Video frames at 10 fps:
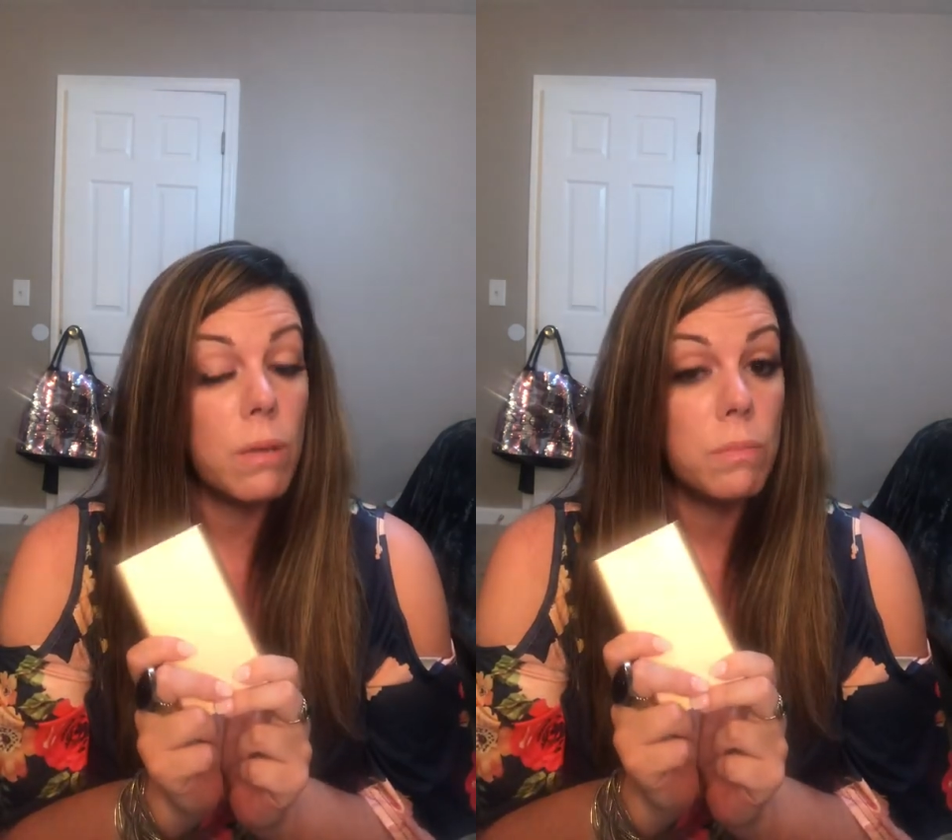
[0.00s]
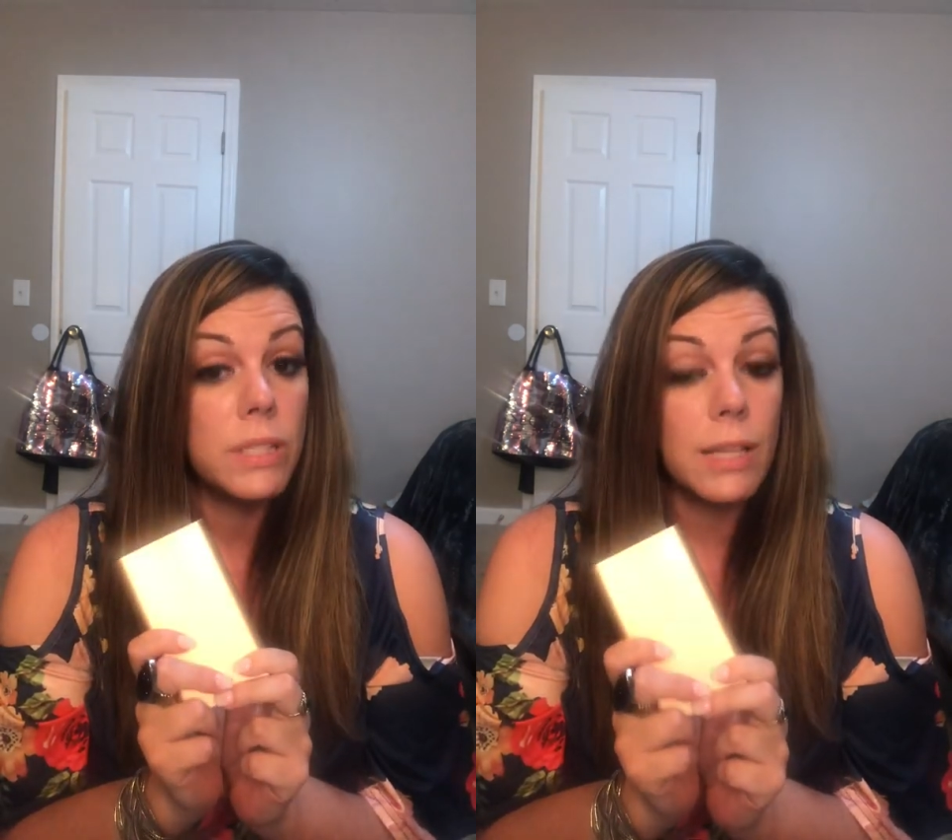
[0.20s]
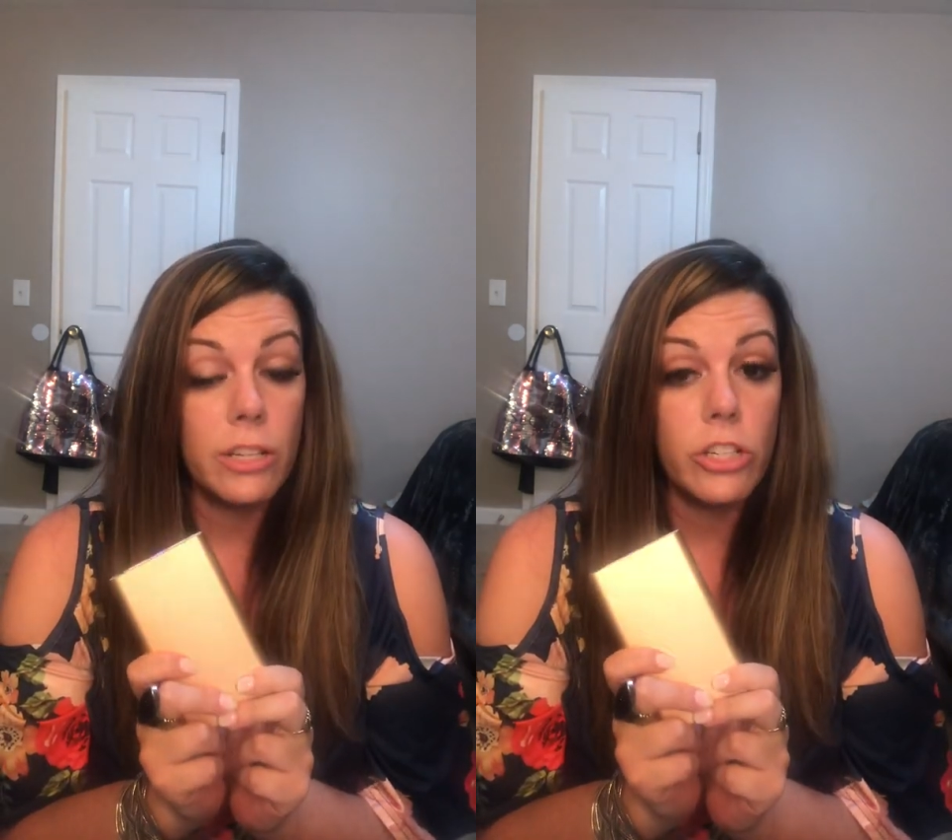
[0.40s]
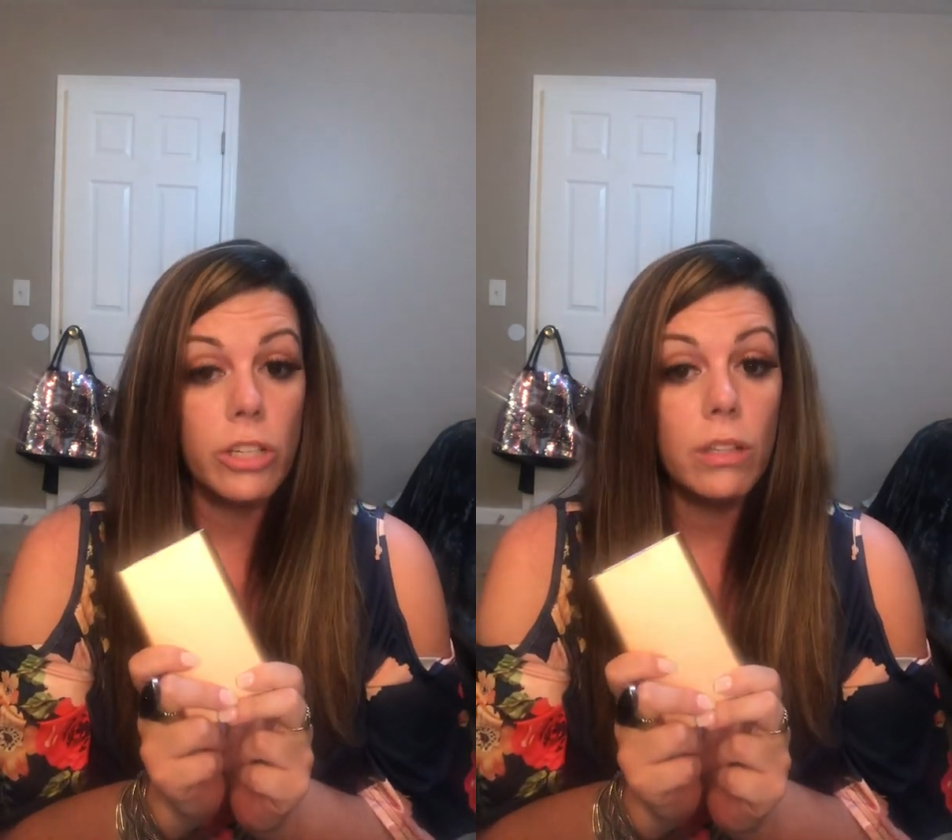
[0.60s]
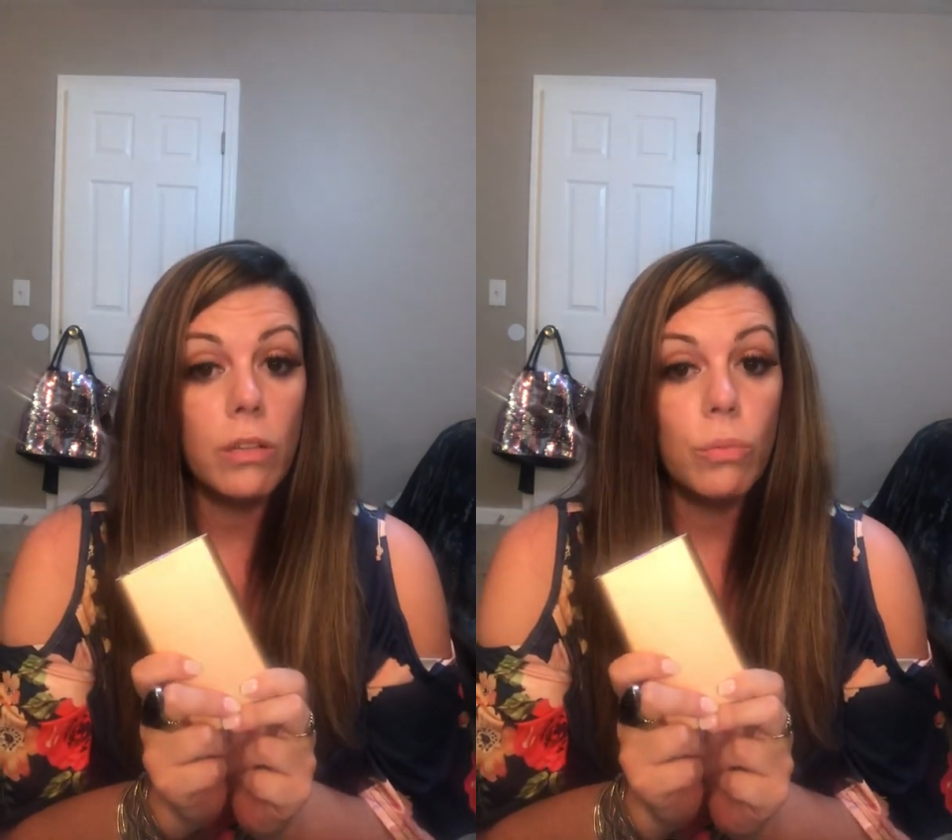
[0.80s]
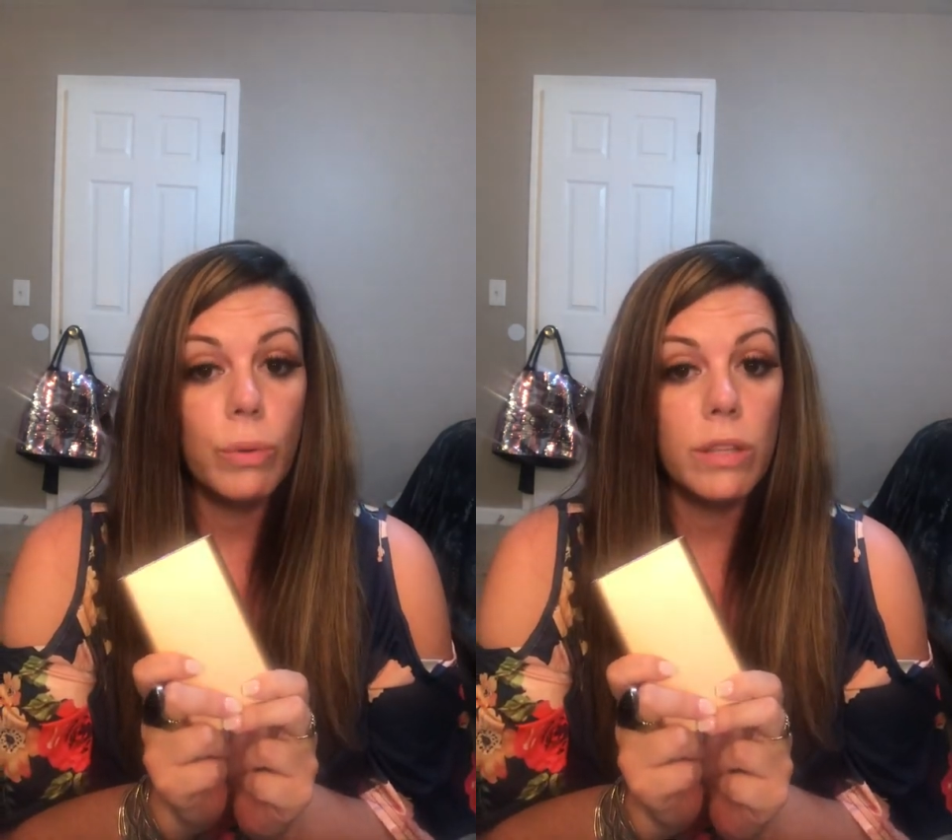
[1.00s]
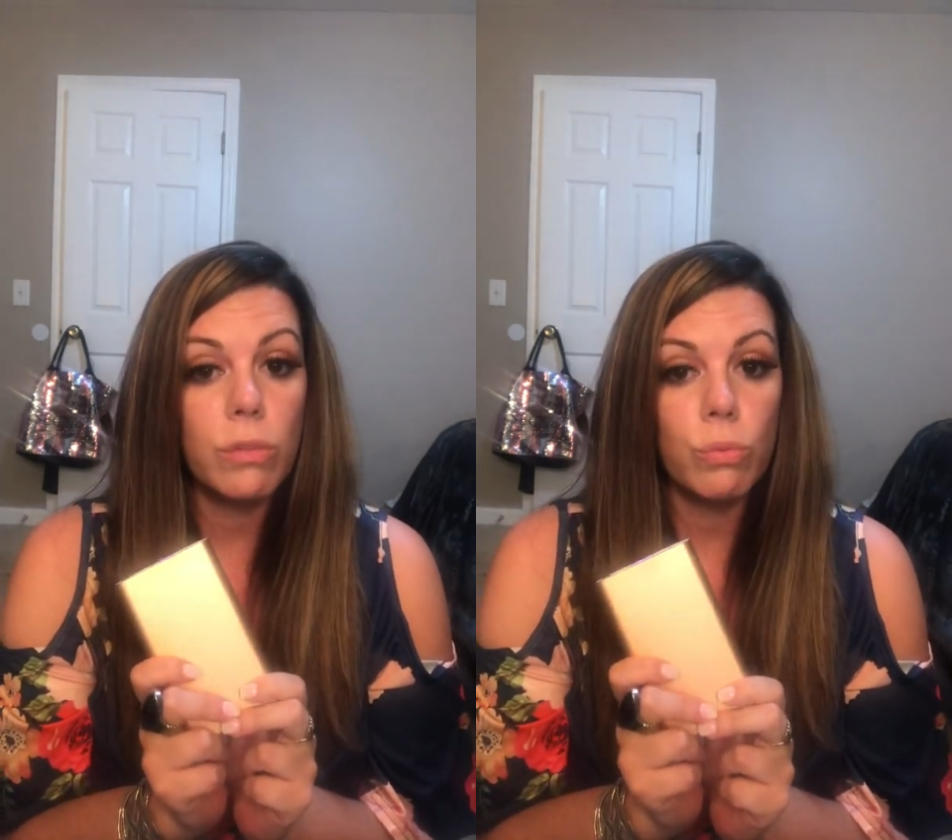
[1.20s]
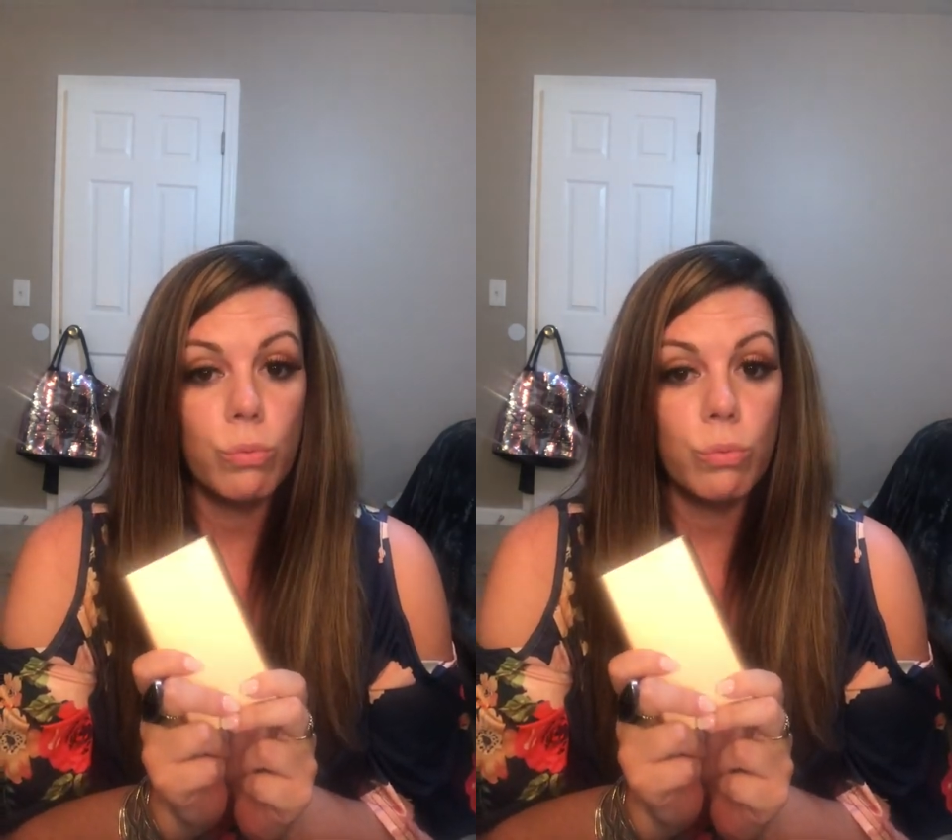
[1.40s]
obsession with